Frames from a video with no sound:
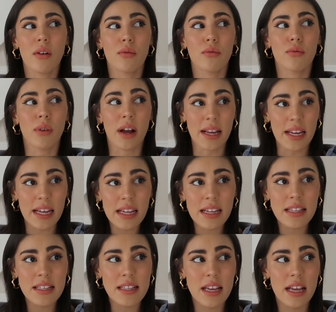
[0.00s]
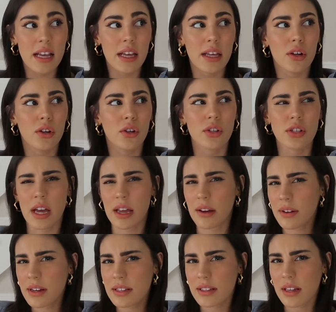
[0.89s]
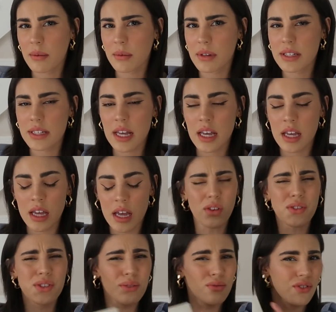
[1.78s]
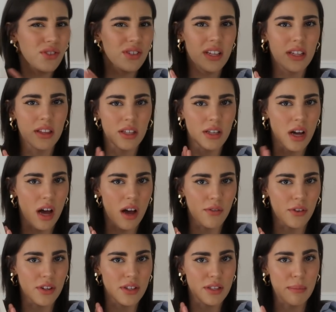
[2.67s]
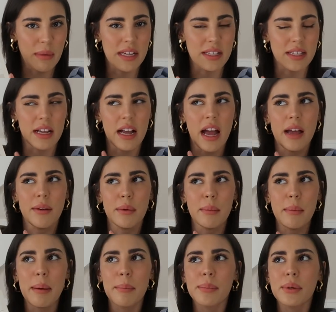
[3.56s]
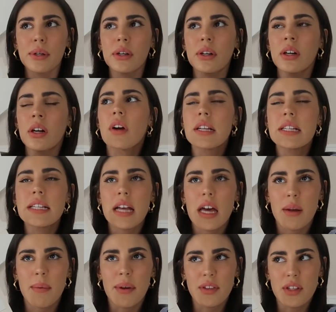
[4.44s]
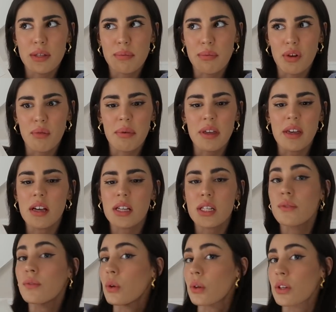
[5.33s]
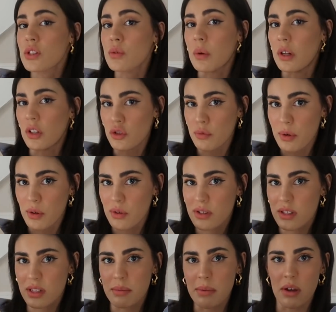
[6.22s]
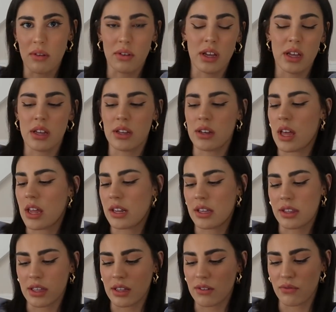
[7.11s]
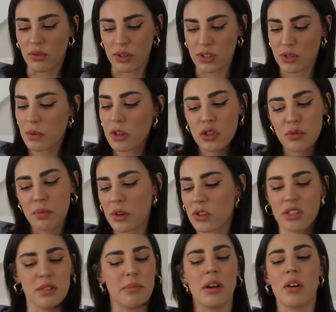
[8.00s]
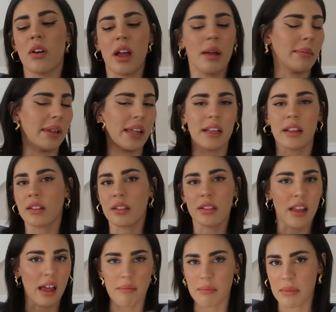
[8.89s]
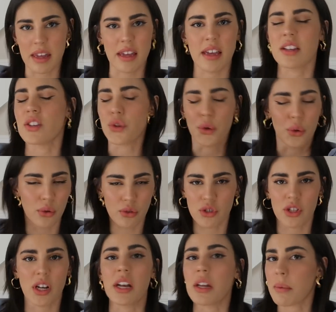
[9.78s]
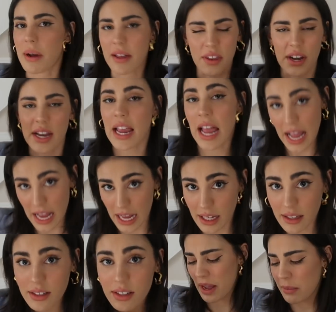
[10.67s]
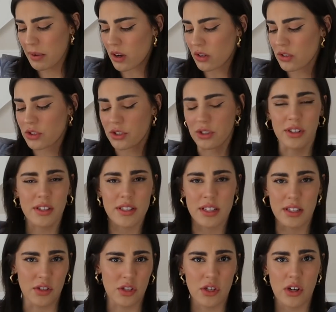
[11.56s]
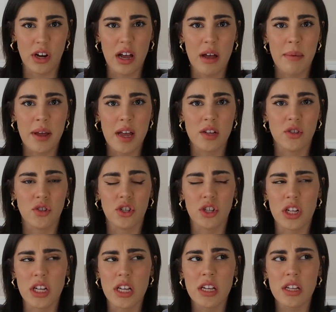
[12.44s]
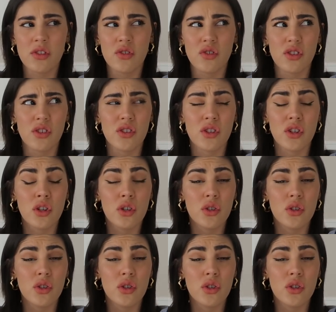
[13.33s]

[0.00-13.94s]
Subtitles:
writings in her diaries, I want to say. Also, just like the cover is amazing. I remember finding out about this book because Florence Welch posted about it, and anything Florence Welch posts about, I'm like, let me indulge in any way that I can. I went on Durga's Instagram, and she is just